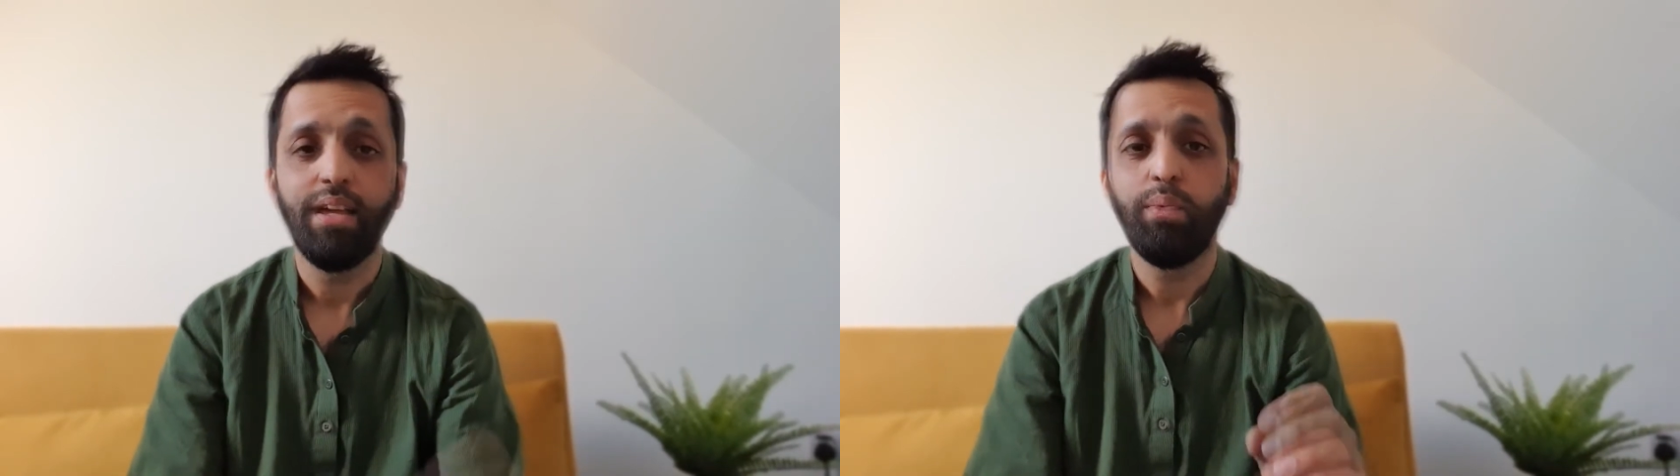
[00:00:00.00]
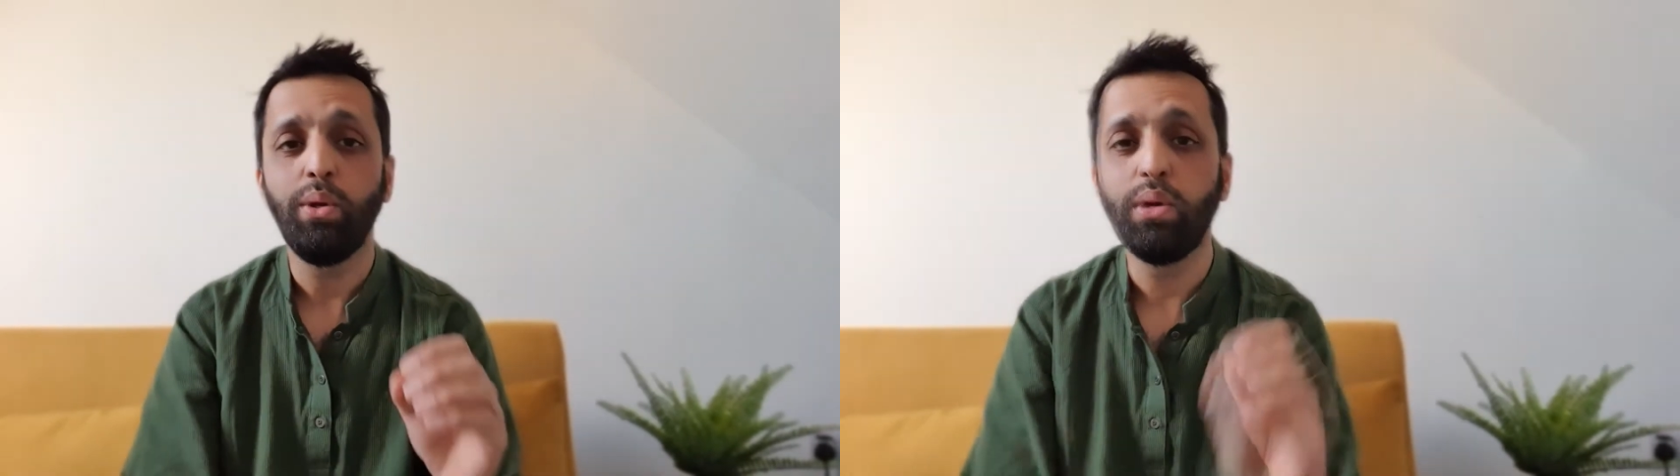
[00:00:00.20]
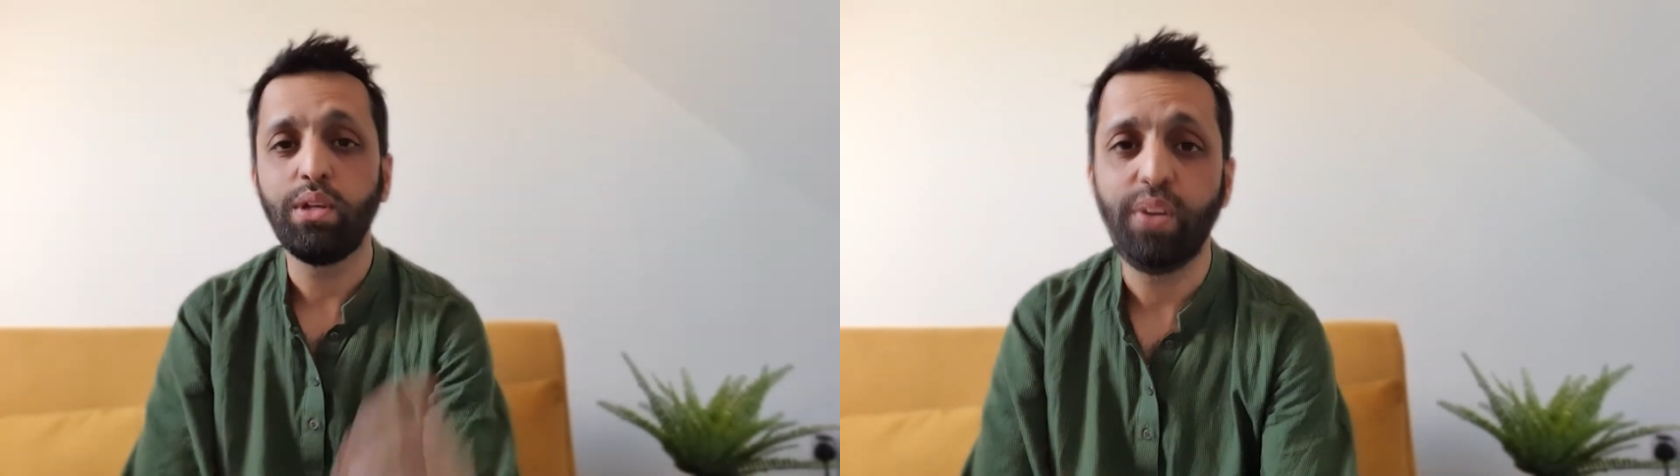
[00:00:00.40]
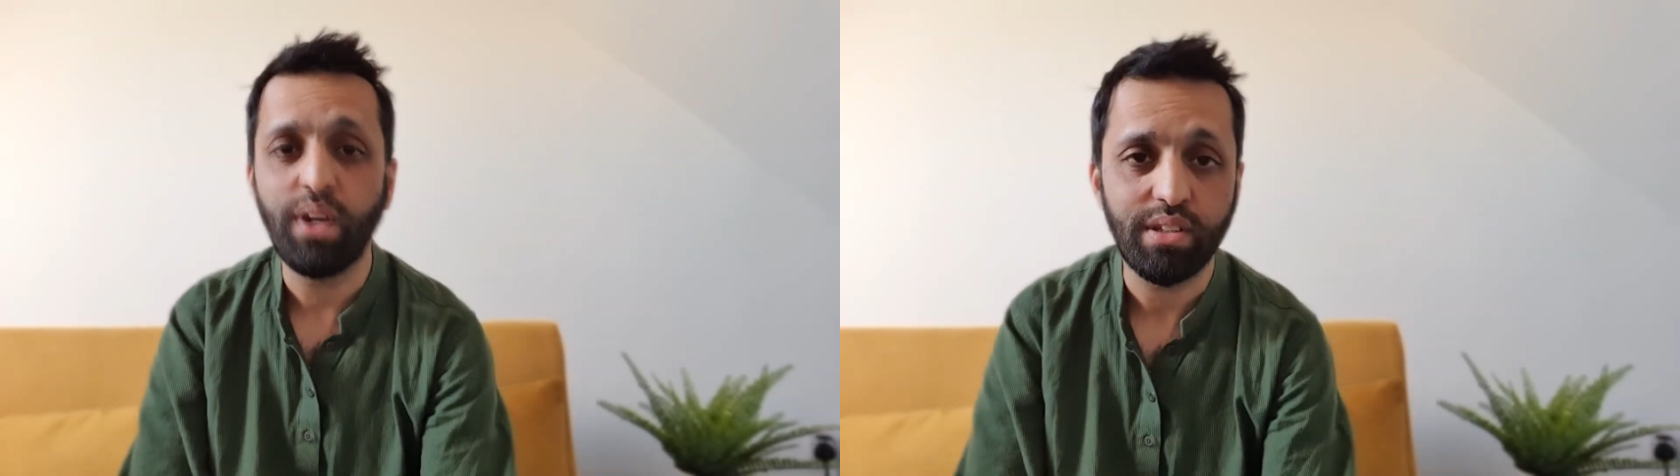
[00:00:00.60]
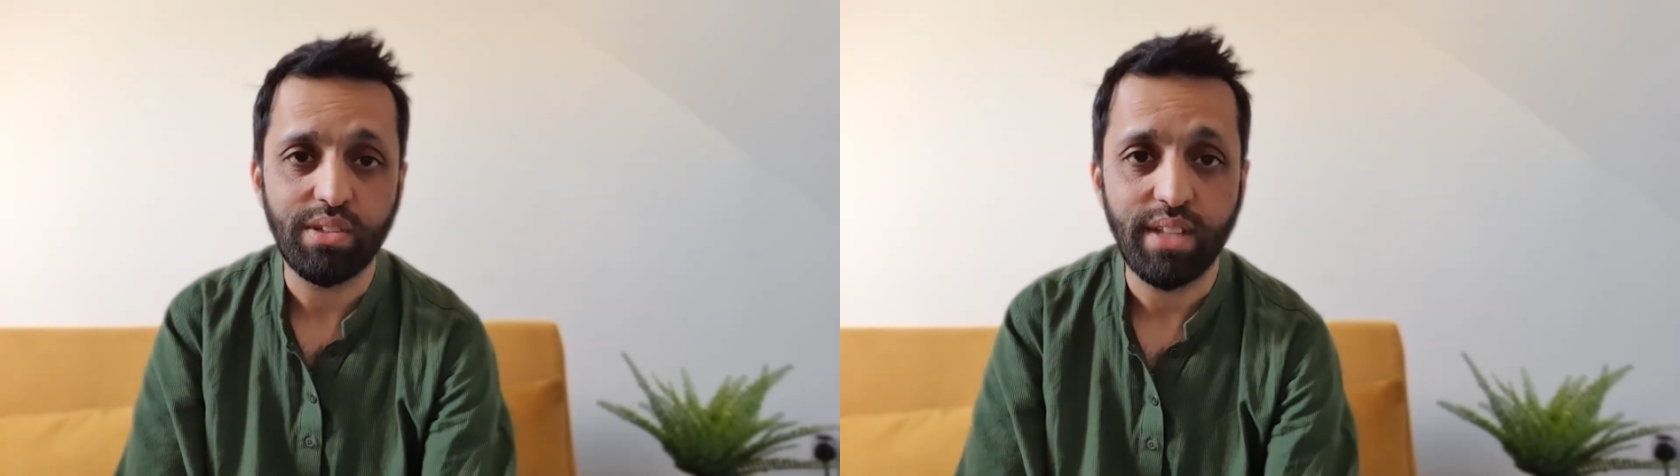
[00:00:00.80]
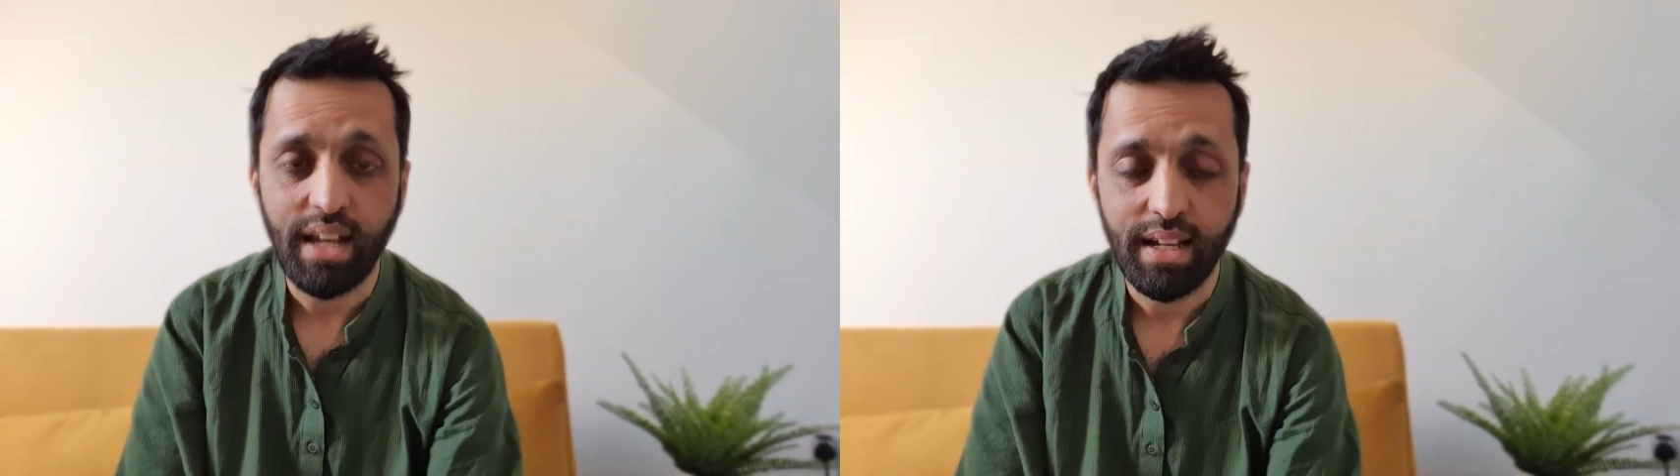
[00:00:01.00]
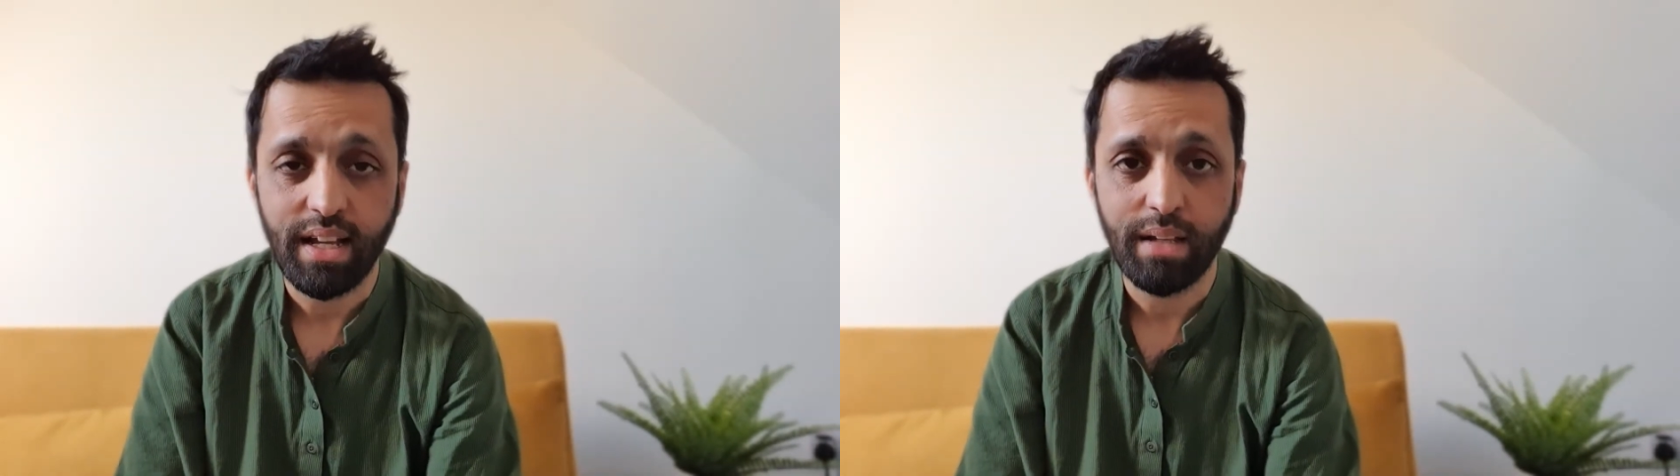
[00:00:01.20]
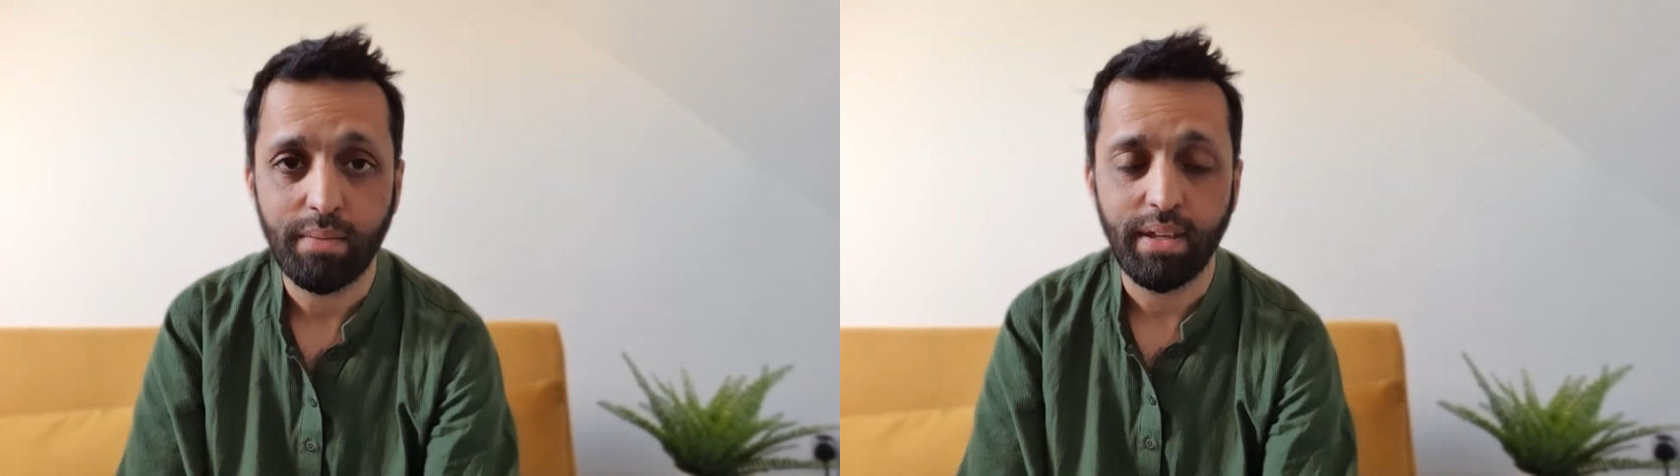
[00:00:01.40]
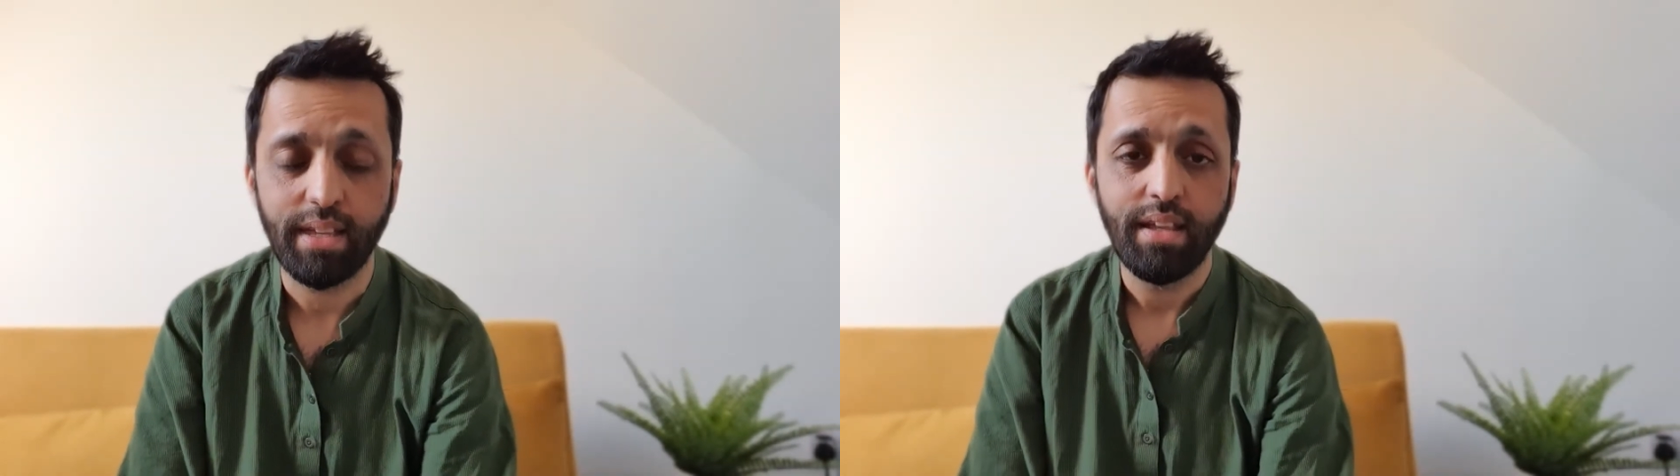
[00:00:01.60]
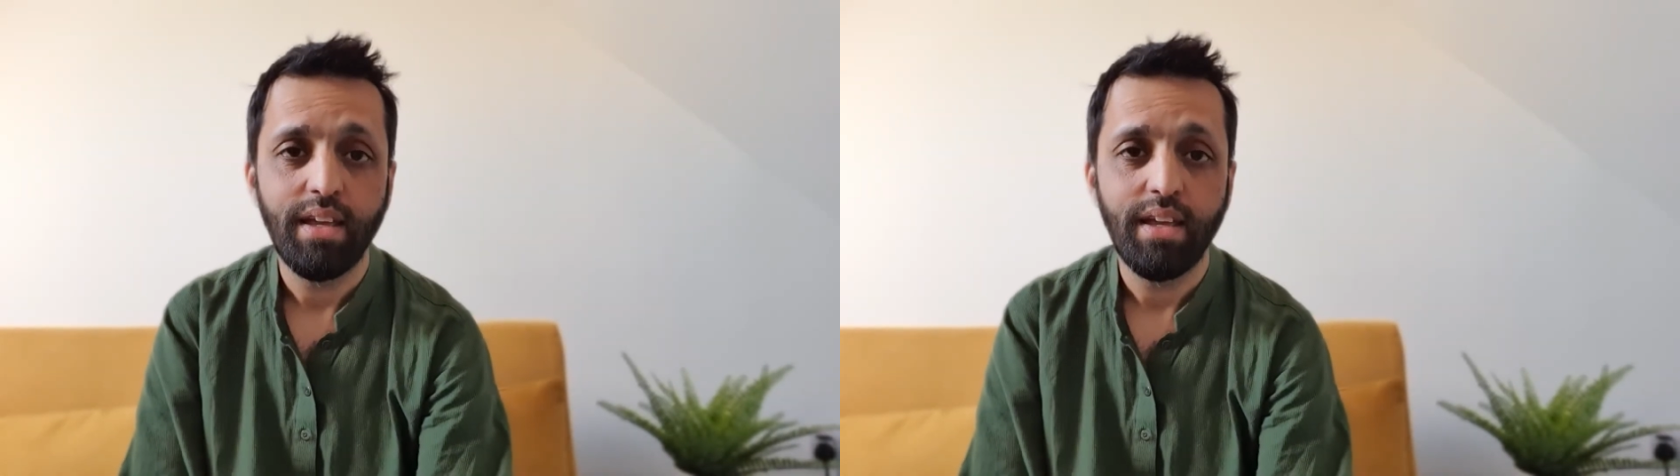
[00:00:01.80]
we always focus on the halal bit.